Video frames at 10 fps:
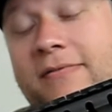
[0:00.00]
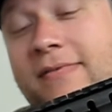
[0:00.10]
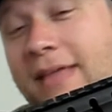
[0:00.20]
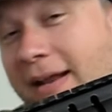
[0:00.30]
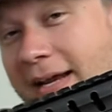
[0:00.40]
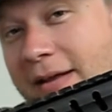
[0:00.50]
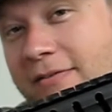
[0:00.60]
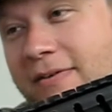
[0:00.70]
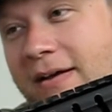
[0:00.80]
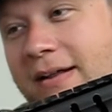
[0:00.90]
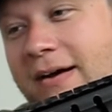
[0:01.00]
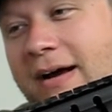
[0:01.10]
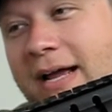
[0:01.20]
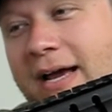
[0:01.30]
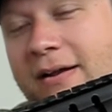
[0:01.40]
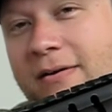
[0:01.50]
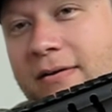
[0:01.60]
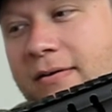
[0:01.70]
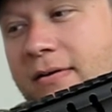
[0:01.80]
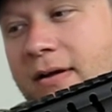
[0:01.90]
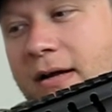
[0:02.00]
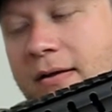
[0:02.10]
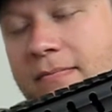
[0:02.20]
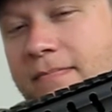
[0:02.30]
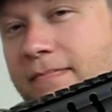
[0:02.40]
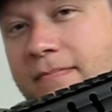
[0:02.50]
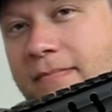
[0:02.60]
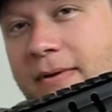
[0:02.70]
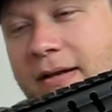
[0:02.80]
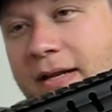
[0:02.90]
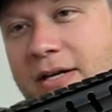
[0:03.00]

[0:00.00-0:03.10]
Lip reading: Then I came to find out I had an